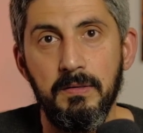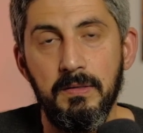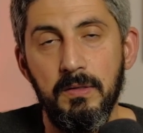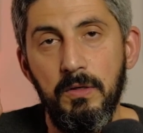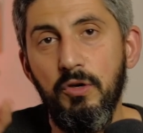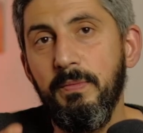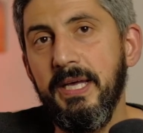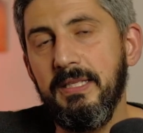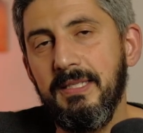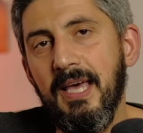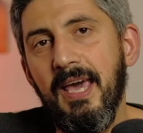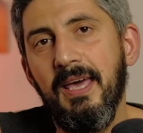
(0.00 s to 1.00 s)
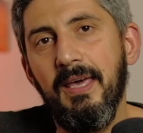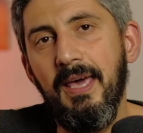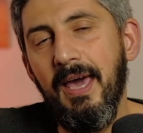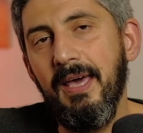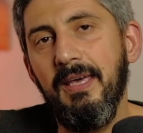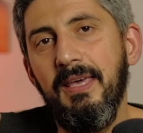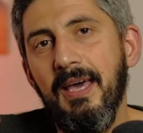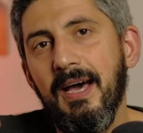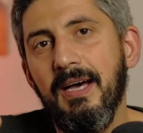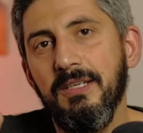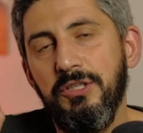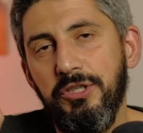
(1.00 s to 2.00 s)
you might say, hey,
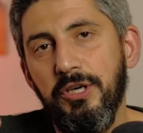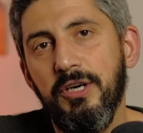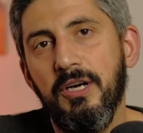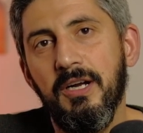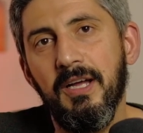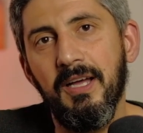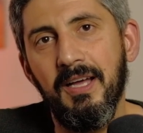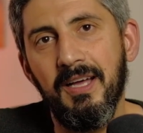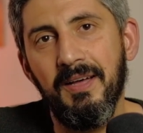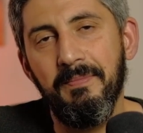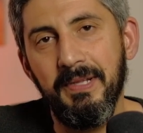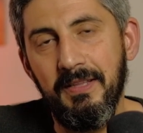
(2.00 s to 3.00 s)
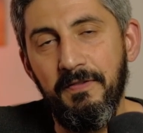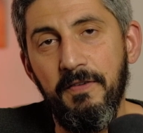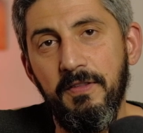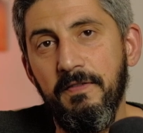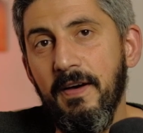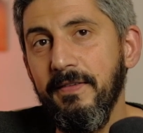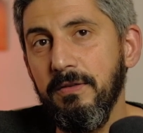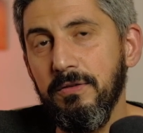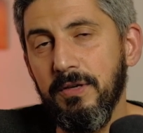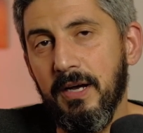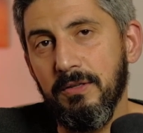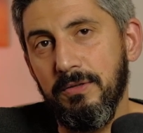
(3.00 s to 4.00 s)
yeah, sure, but the
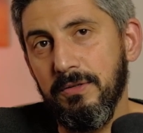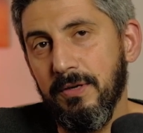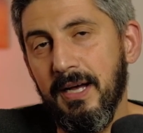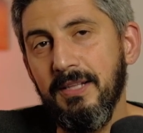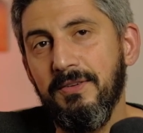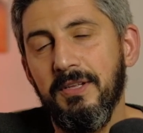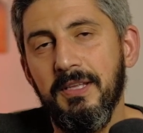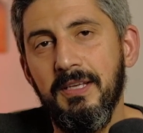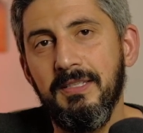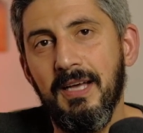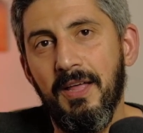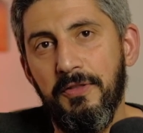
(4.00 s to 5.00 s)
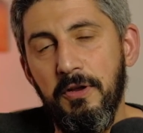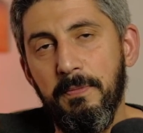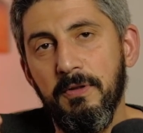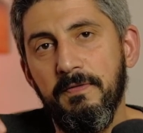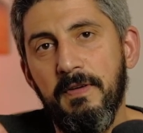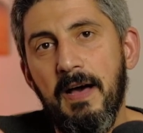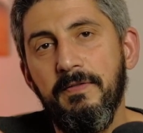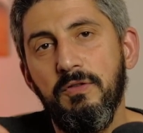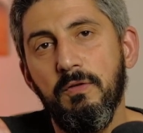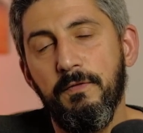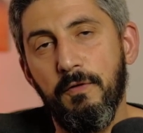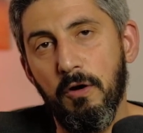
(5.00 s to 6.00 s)
55-200 is a 3.5
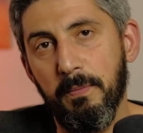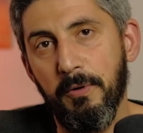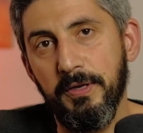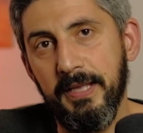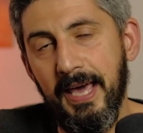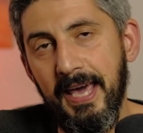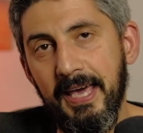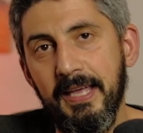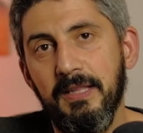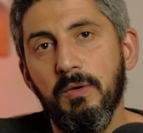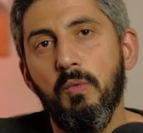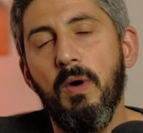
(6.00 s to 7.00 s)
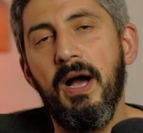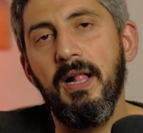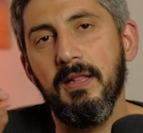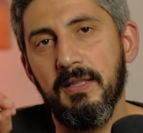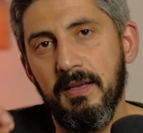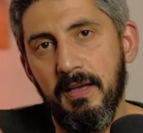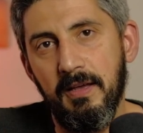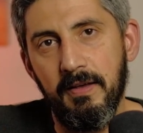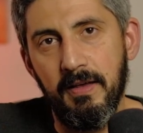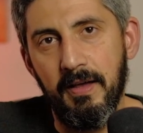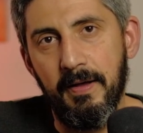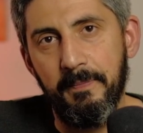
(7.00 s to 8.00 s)
to 4.8, while the
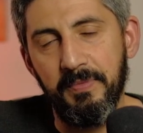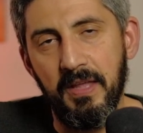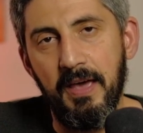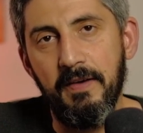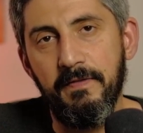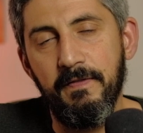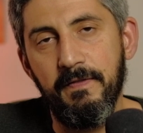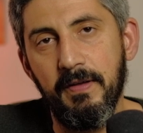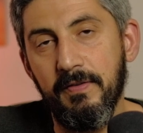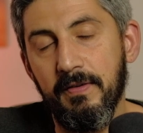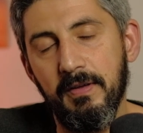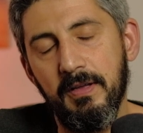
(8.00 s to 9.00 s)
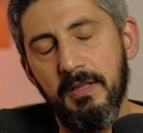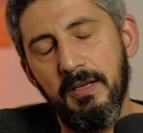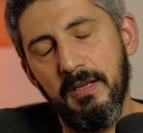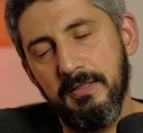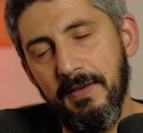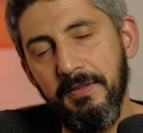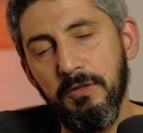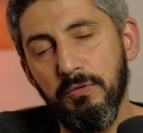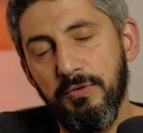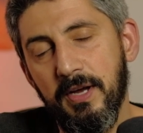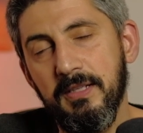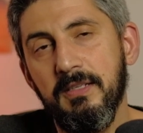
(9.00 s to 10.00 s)

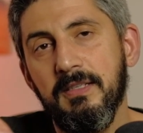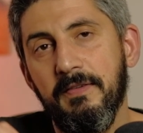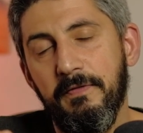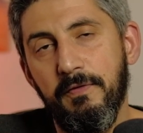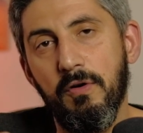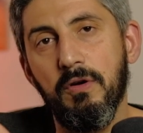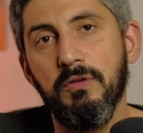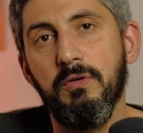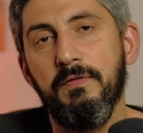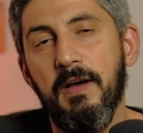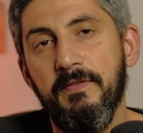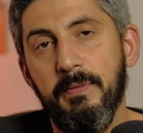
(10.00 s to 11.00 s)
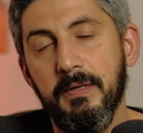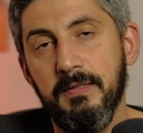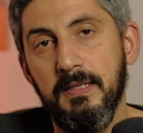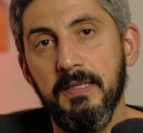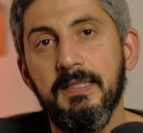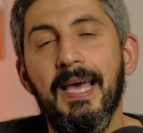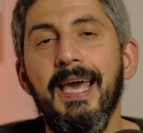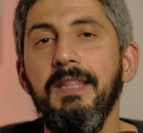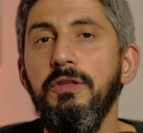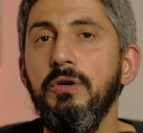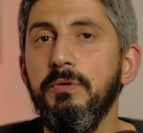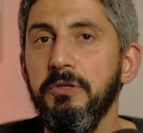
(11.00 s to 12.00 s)
70-300 is f4 to 5.6.
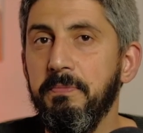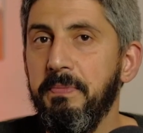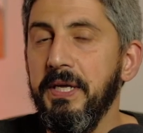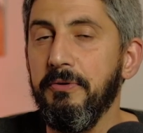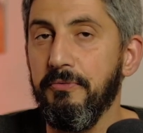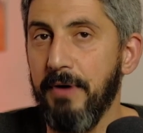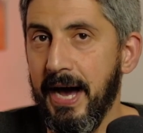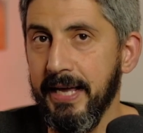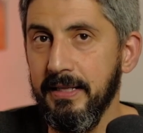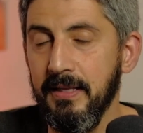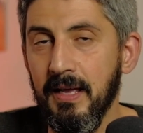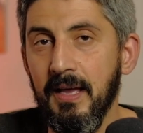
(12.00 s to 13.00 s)
And you would be right,